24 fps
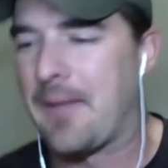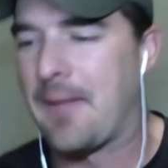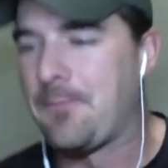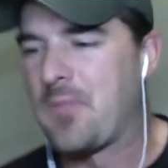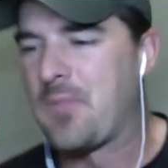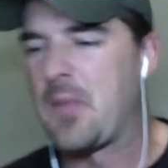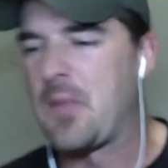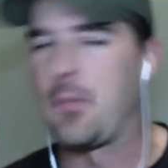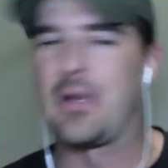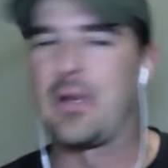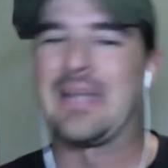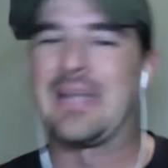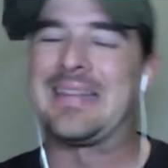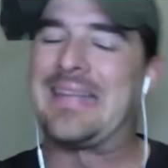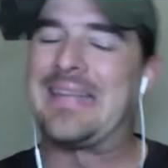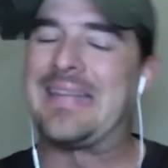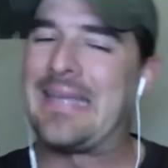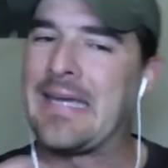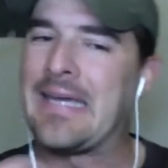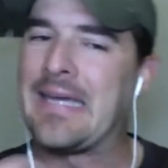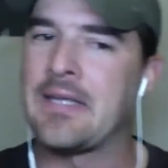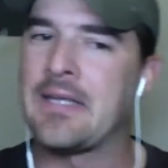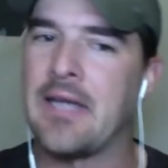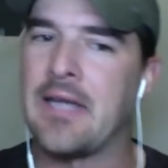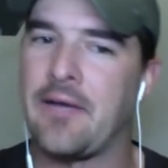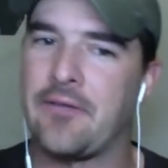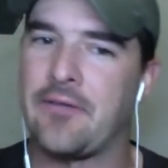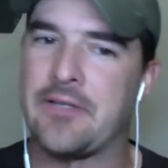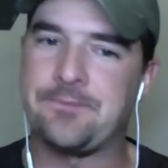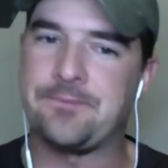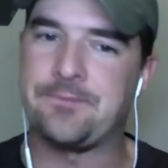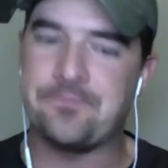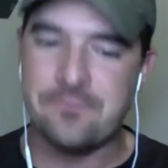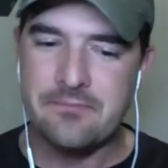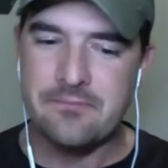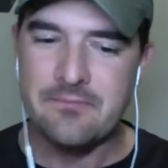But at the end of it,
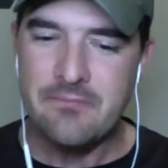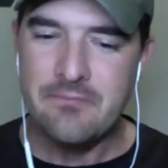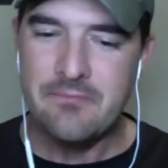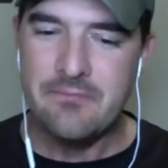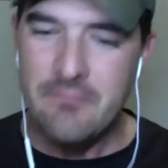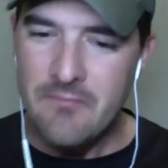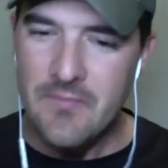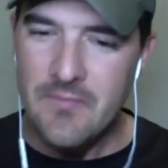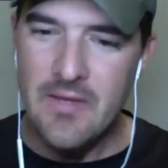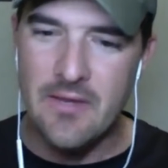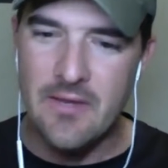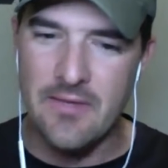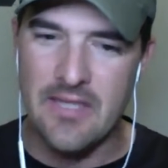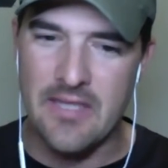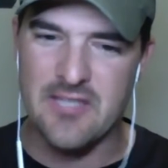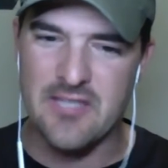they